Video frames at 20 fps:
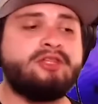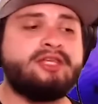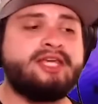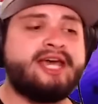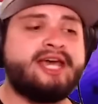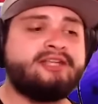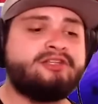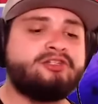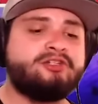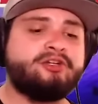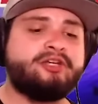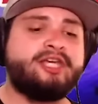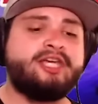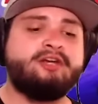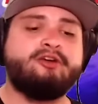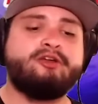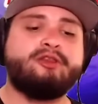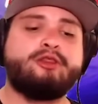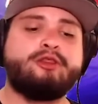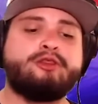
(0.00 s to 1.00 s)
answer
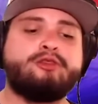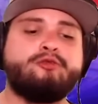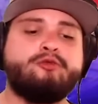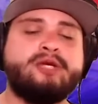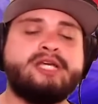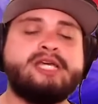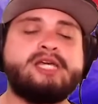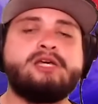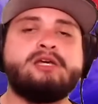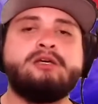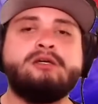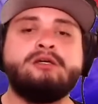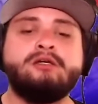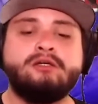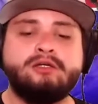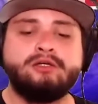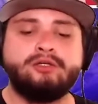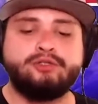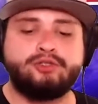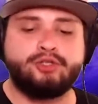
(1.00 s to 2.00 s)
here in 3,
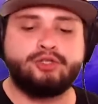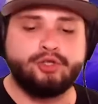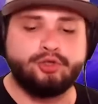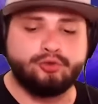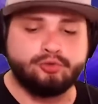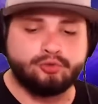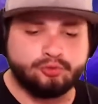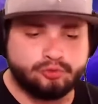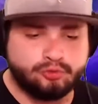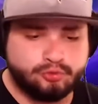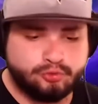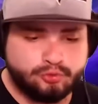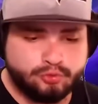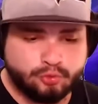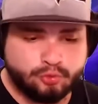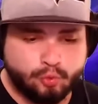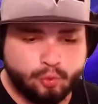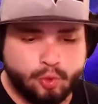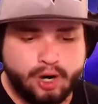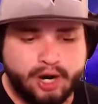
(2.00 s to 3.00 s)
2,
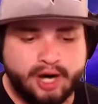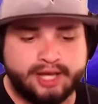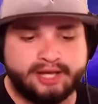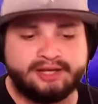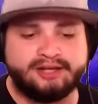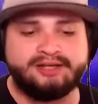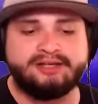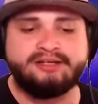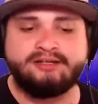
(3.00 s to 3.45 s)
1.